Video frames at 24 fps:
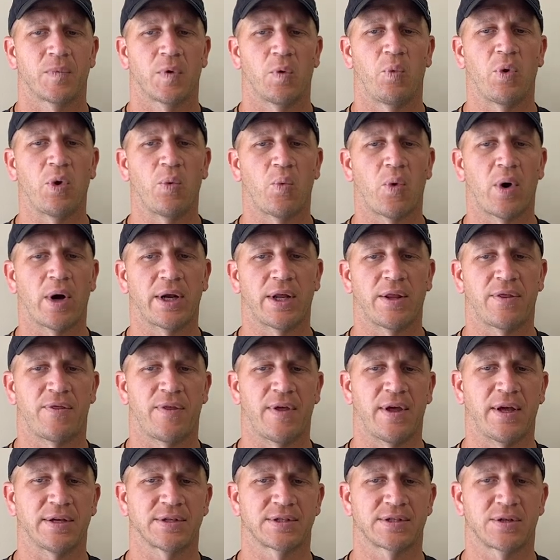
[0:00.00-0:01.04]
We wanted
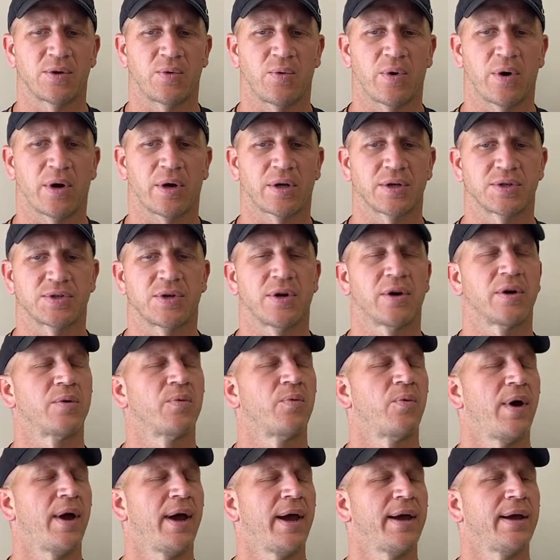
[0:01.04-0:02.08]
things to work a certain
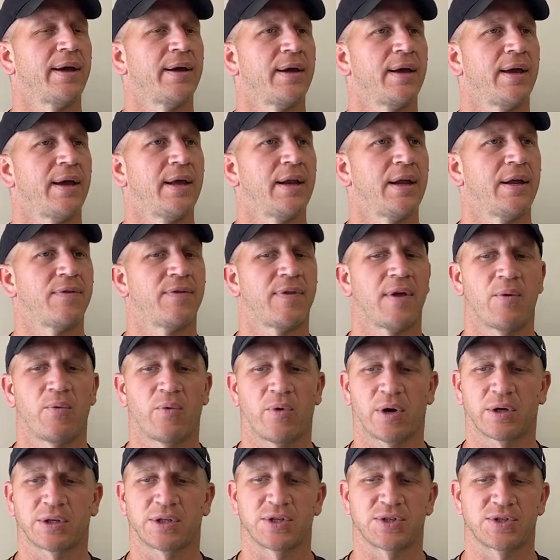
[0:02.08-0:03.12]
way, and if they
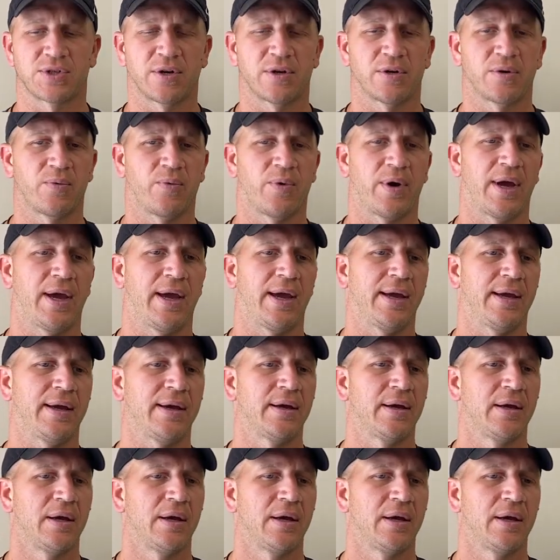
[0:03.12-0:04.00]
worked a certain way,